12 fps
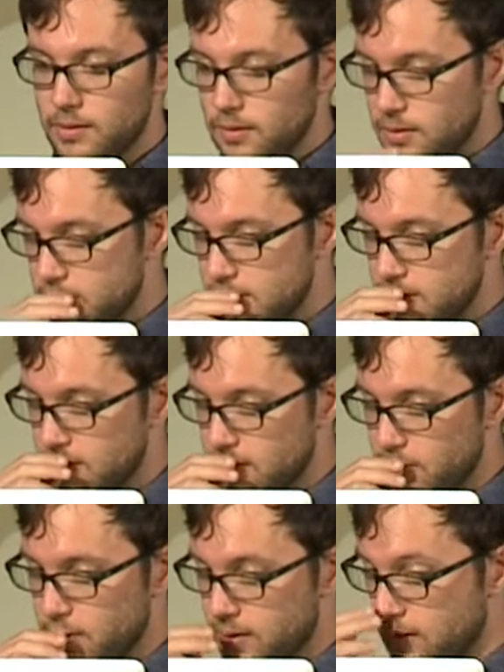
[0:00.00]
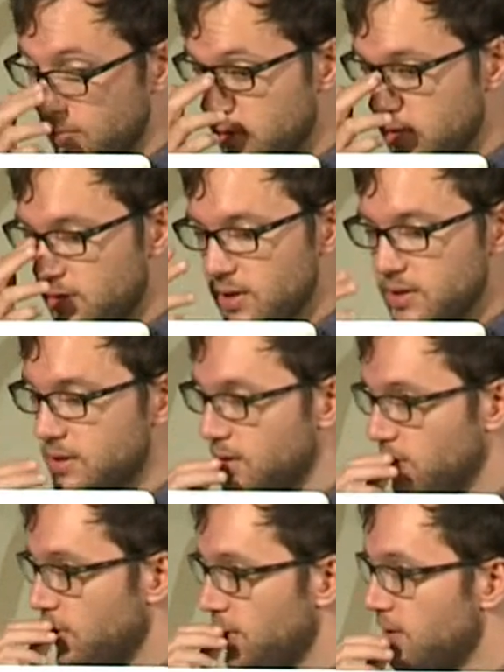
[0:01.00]
So this is a quick demonstration
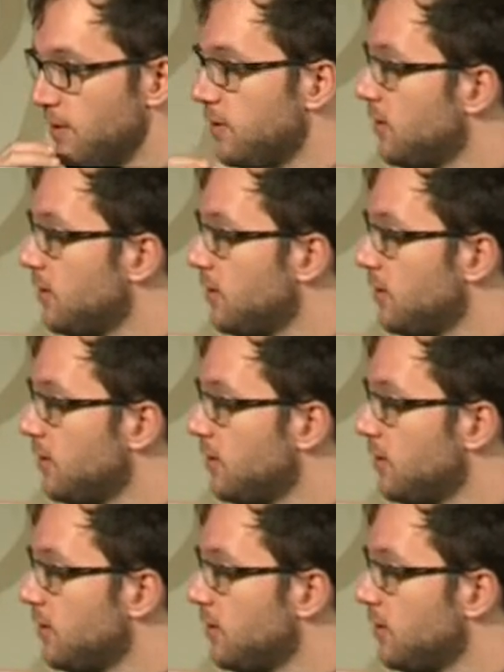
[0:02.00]
of what this